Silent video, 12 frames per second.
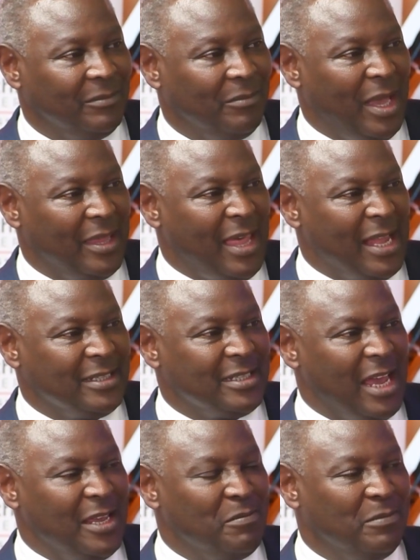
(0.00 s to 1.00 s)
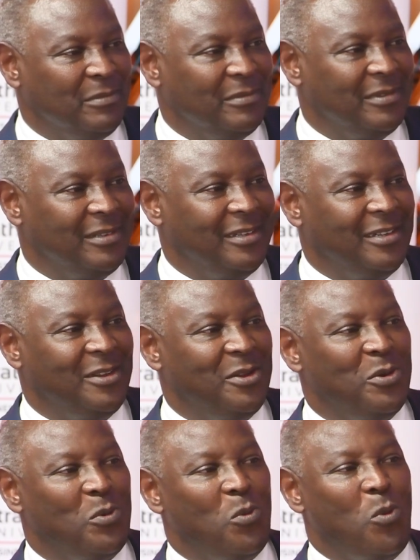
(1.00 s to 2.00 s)
By that time,
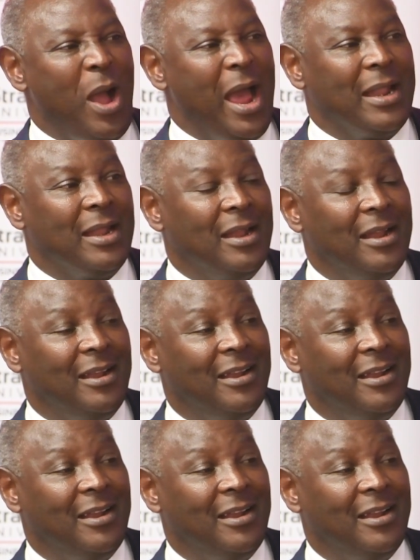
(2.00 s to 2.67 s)
1